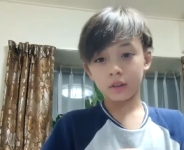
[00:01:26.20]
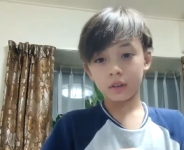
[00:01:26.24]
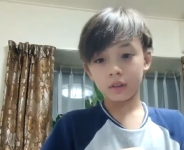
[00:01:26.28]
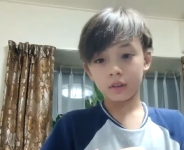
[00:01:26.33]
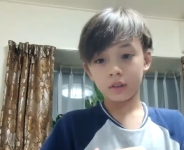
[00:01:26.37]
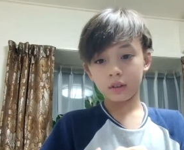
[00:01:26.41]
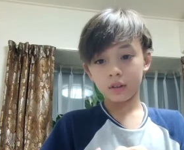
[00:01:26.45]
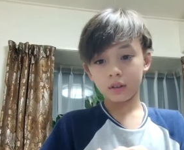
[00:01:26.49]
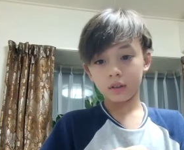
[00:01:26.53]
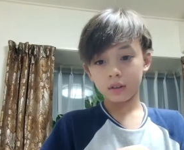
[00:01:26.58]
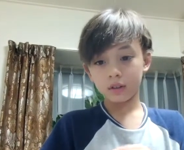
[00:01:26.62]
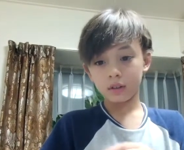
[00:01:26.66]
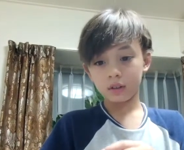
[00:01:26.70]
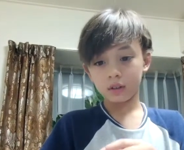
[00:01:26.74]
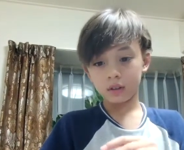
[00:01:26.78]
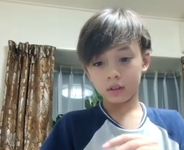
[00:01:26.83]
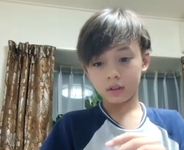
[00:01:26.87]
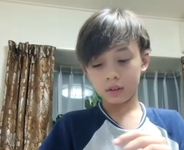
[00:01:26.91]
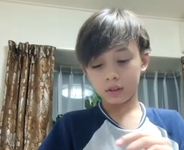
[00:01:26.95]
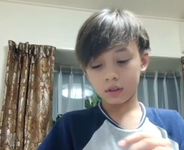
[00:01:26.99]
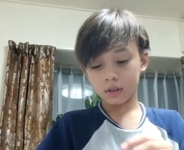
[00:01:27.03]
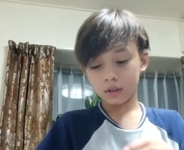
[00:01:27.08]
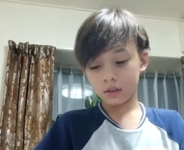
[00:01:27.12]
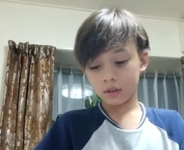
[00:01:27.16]

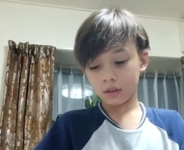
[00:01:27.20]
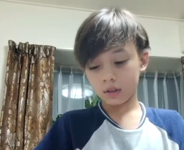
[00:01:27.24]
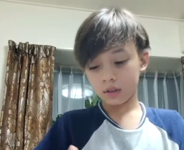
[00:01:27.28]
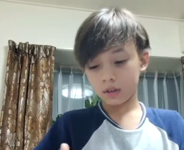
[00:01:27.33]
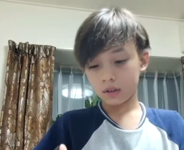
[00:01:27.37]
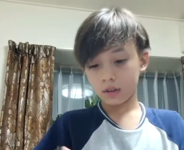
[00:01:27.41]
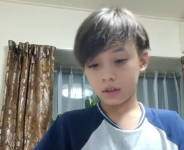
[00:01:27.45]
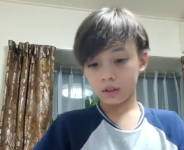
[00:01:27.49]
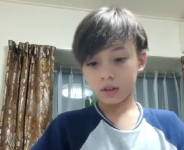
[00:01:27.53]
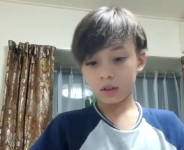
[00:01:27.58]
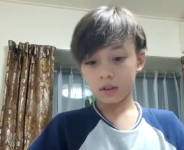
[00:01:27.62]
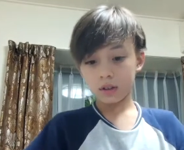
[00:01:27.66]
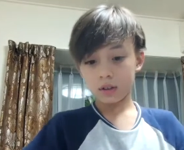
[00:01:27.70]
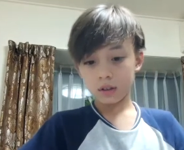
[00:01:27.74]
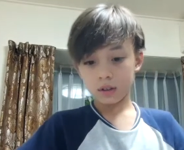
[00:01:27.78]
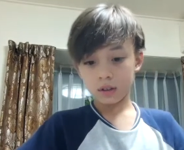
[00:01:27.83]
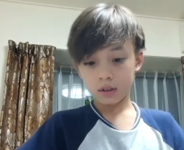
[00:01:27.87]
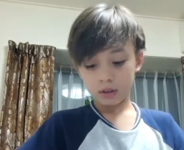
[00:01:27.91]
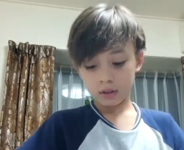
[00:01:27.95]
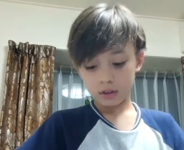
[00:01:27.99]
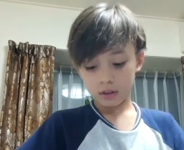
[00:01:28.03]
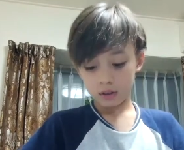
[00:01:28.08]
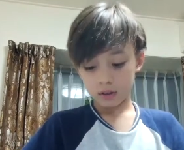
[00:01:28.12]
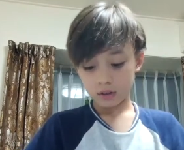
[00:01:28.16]

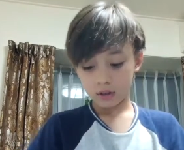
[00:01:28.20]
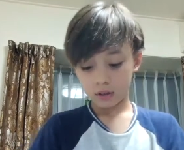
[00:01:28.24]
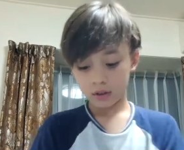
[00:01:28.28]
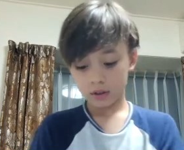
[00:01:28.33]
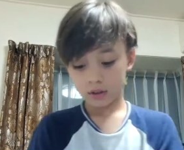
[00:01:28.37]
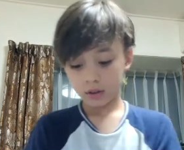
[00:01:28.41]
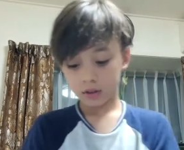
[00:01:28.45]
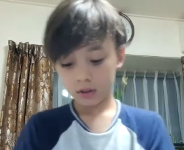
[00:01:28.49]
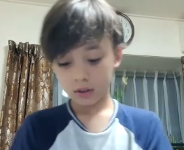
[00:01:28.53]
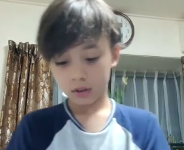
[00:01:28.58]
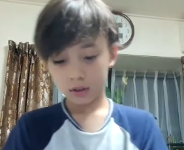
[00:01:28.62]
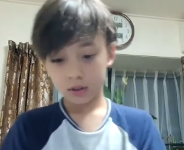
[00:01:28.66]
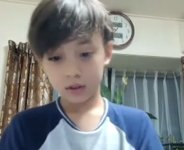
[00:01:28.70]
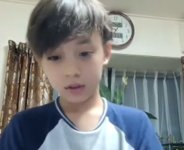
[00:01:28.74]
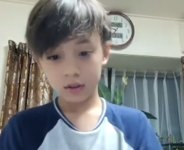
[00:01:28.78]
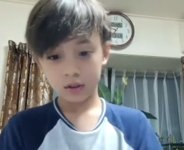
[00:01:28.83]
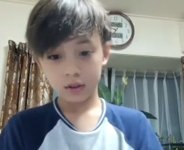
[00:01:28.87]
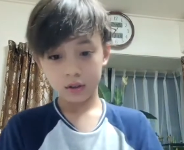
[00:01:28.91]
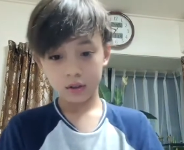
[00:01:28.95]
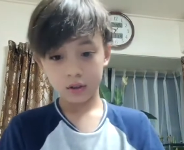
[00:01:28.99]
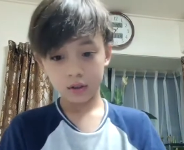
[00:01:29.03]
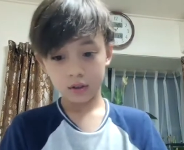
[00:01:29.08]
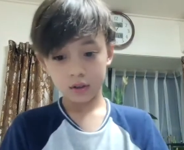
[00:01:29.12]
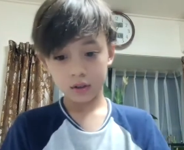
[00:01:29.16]

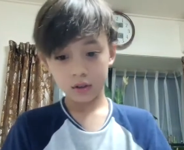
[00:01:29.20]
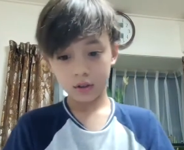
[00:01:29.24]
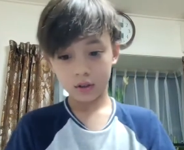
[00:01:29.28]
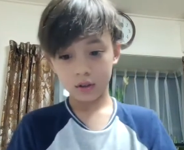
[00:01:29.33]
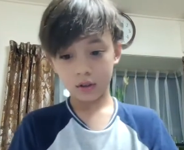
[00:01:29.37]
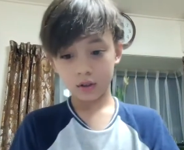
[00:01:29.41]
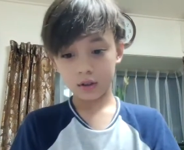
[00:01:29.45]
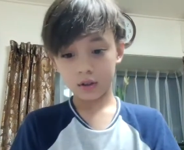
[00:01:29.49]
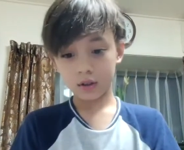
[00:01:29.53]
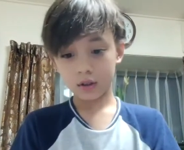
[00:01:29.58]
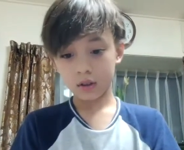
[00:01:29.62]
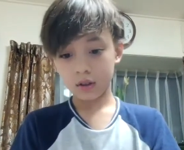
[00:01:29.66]
(silence)